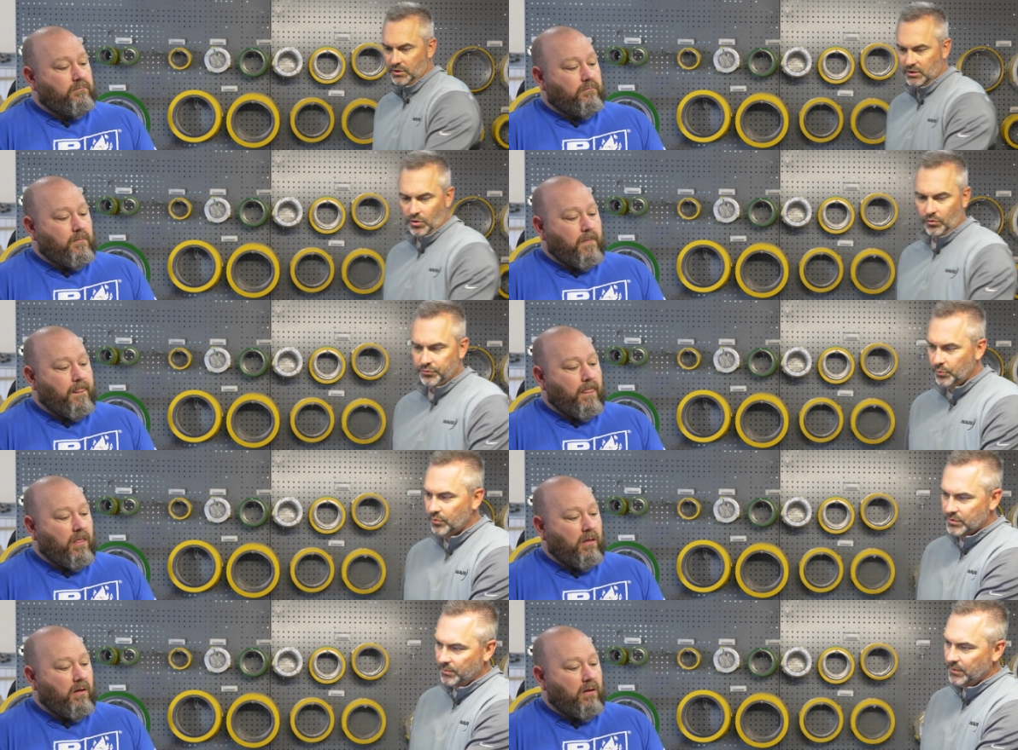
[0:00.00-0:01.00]
Speaker 1: don't you just go
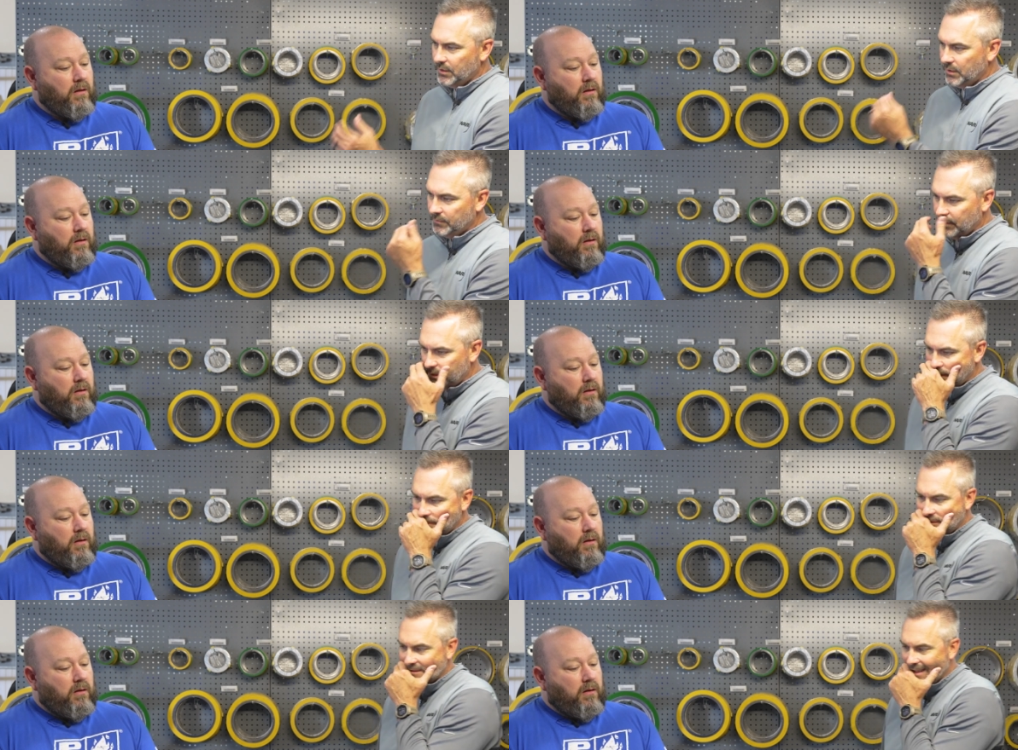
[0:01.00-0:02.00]
through some of the,
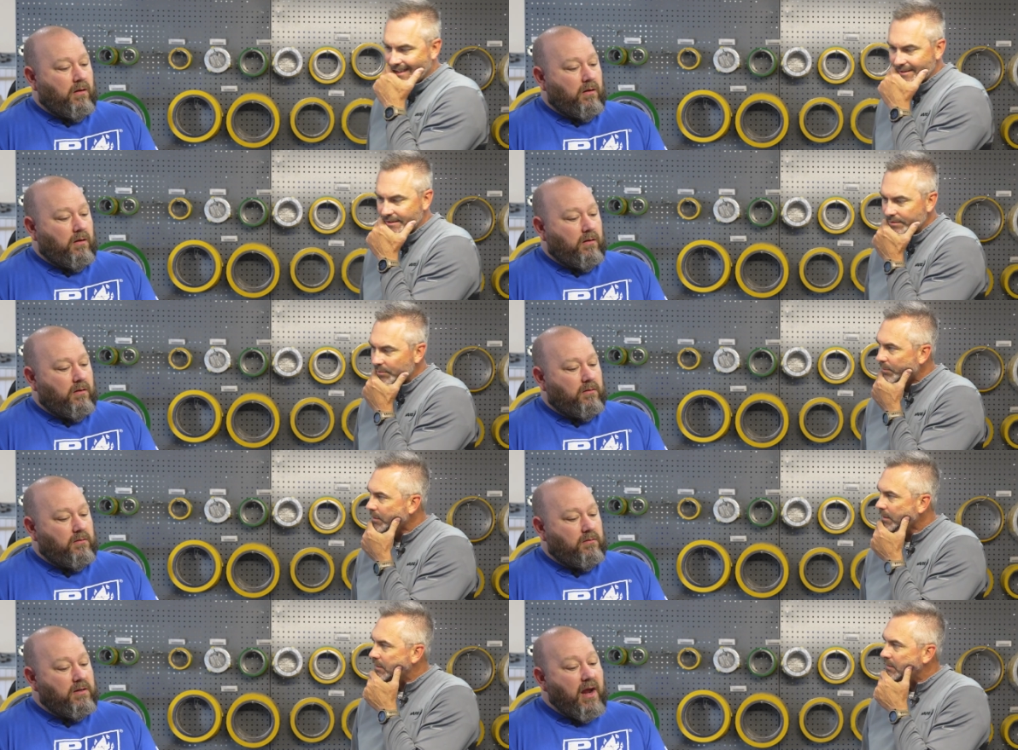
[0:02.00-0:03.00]
the, the sizes
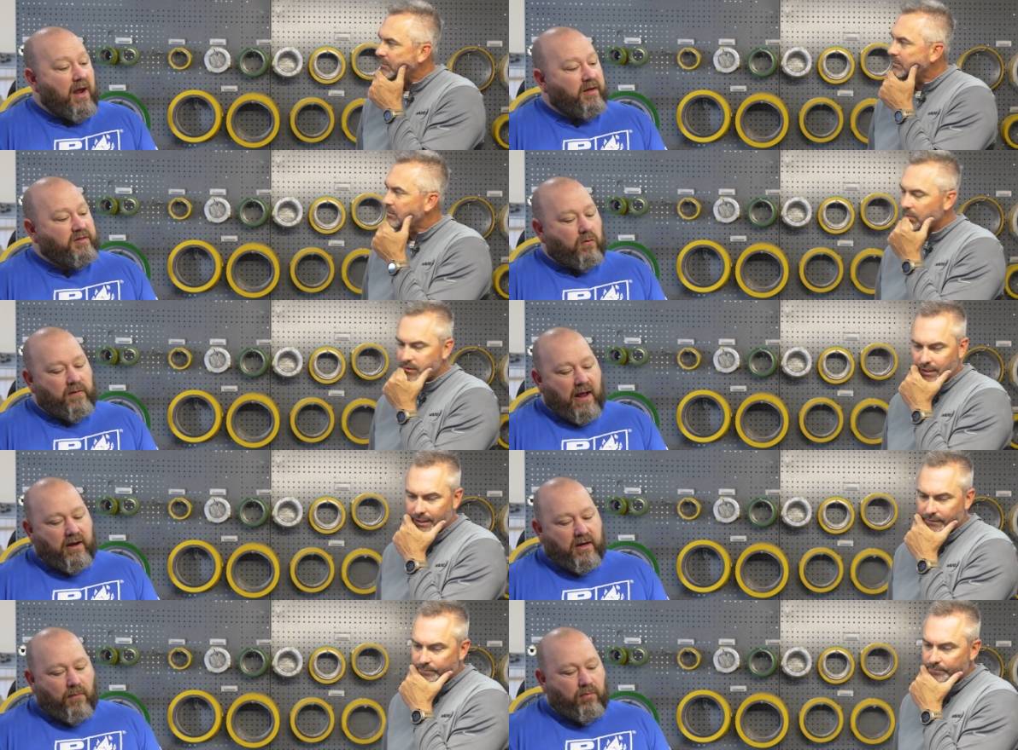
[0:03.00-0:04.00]
maybe? yeah, so we've
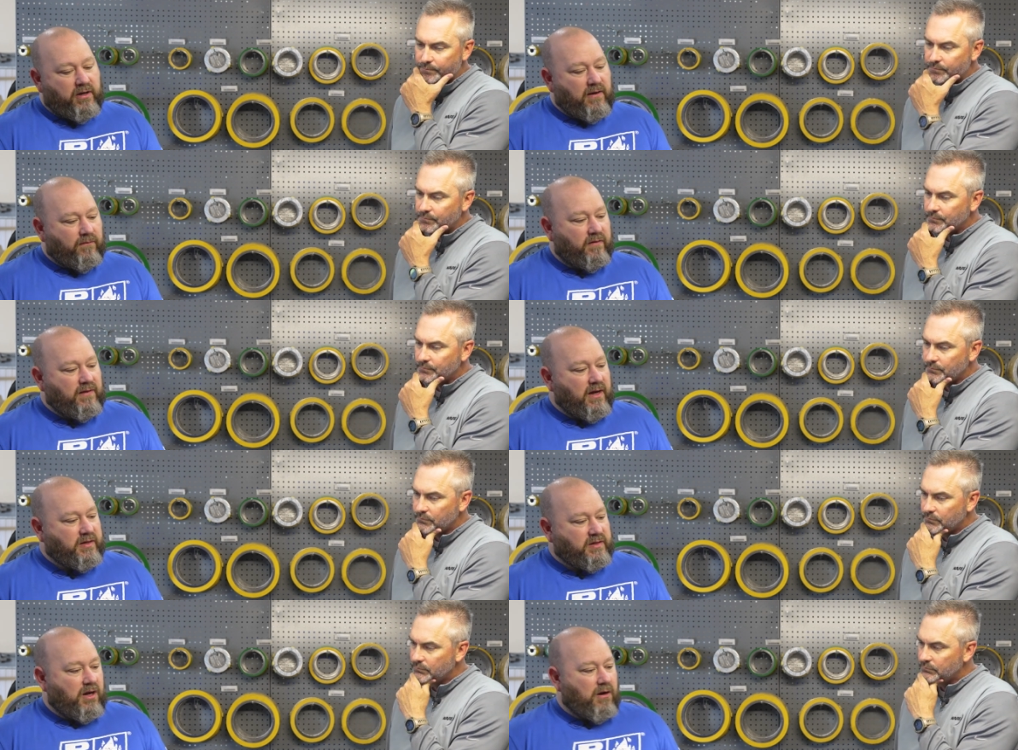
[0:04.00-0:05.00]
got, got, a
Speaker 2: couple of different
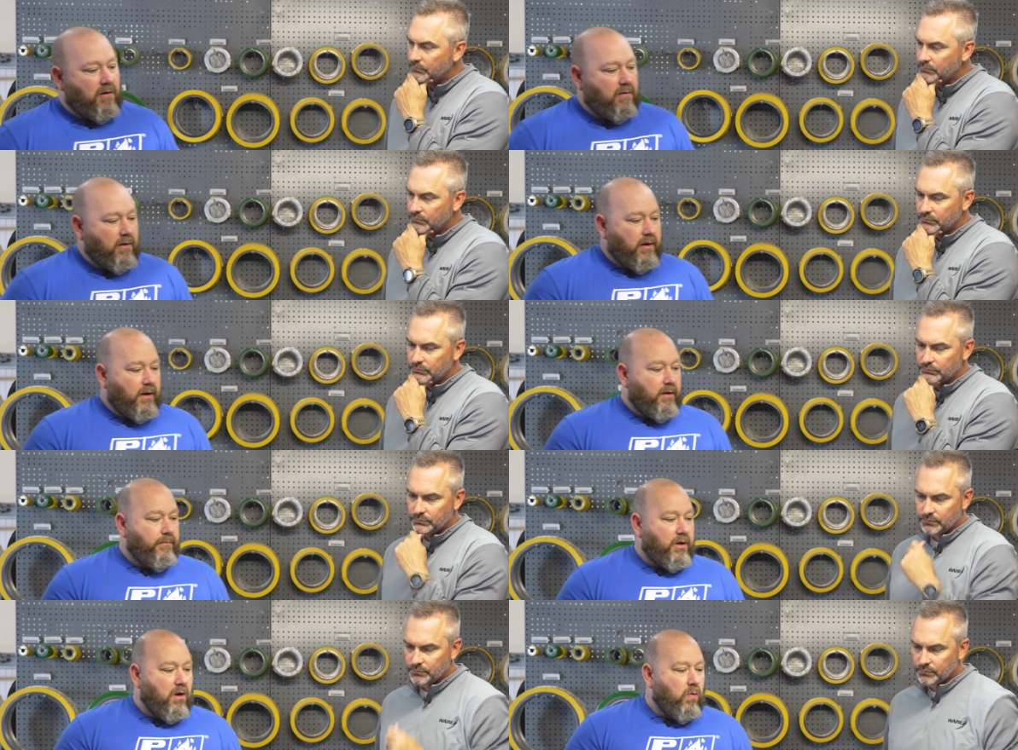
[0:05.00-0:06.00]
things here.
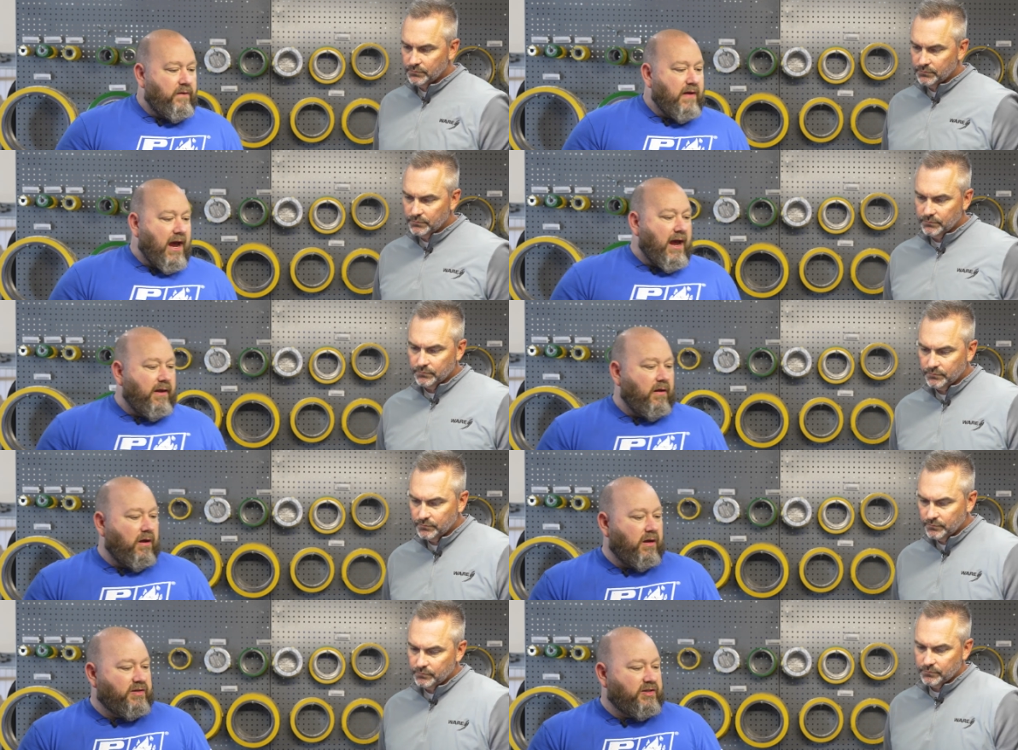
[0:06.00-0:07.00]
Um, you know, we've got
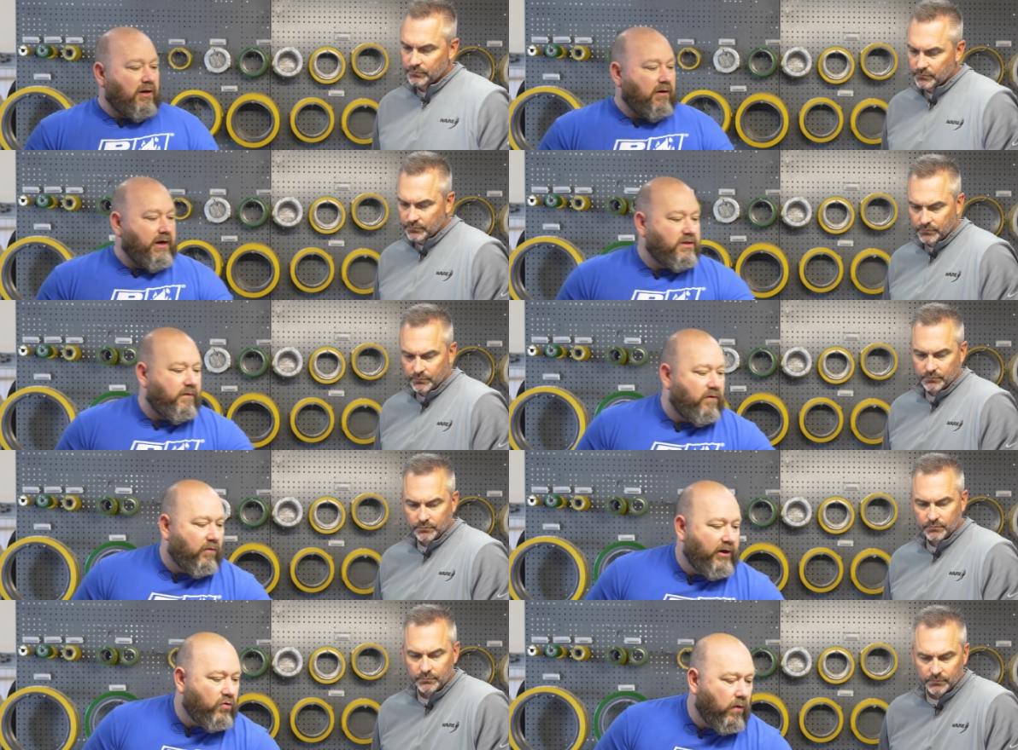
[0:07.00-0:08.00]
a series of
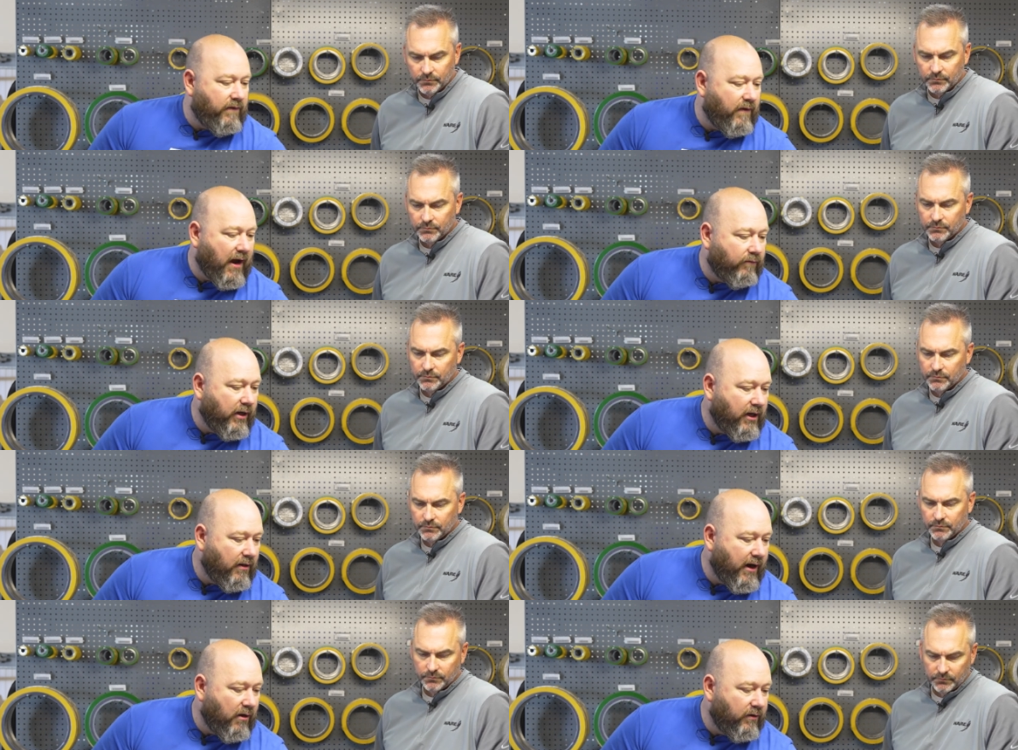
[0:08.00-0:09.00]
325
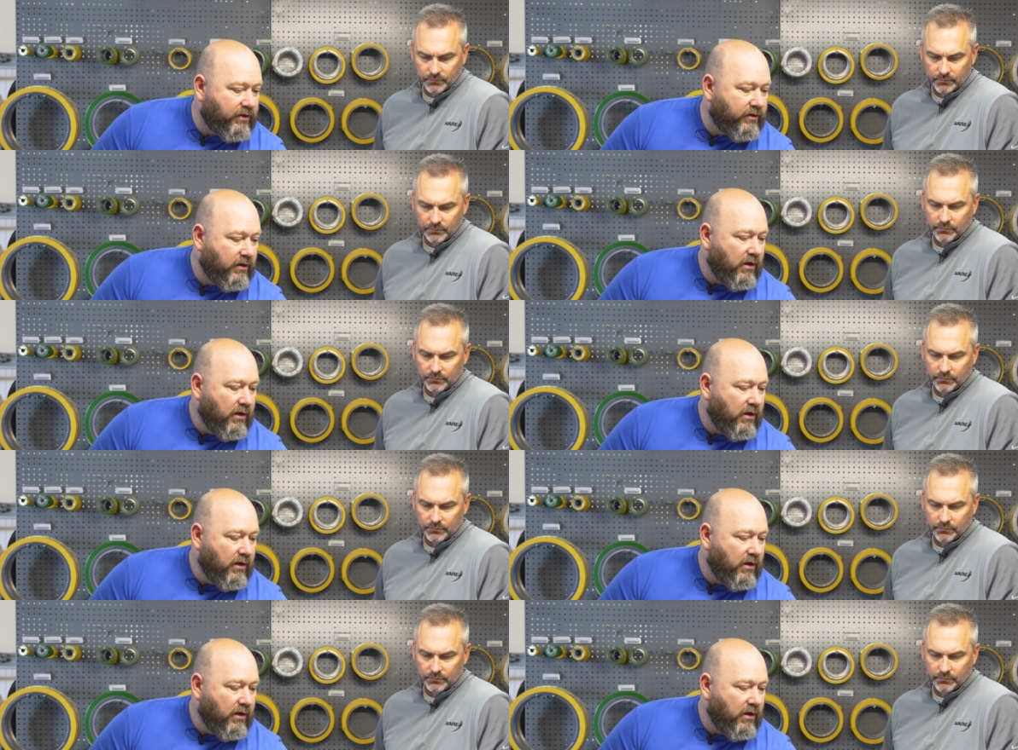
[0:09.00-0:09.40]
regulators,